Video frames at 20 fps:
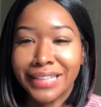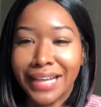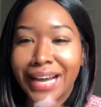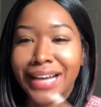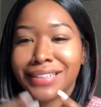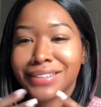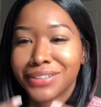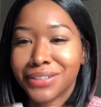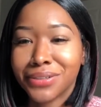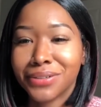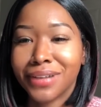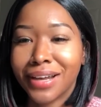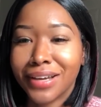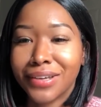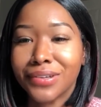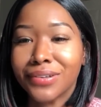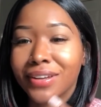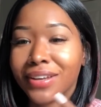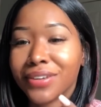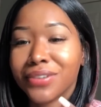I still
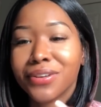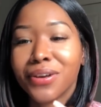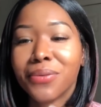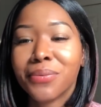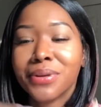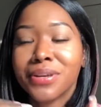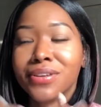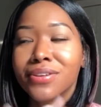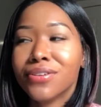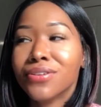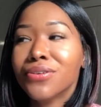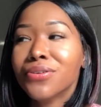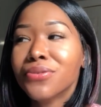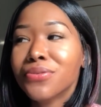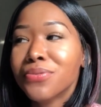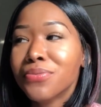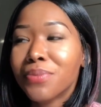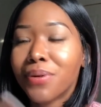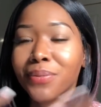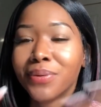like you. Like, you know, we
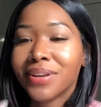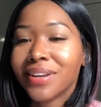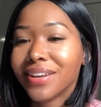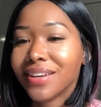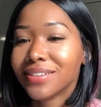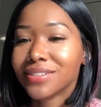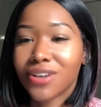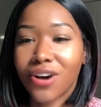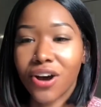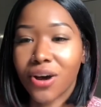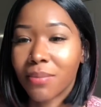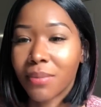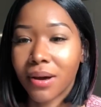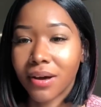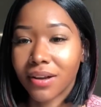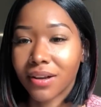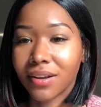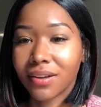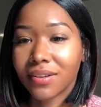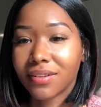knew, but we didn't talk
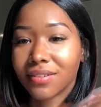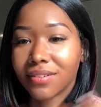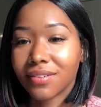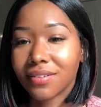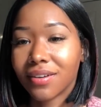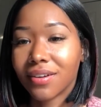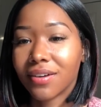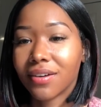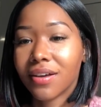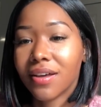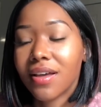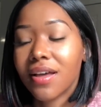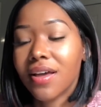about it, you know.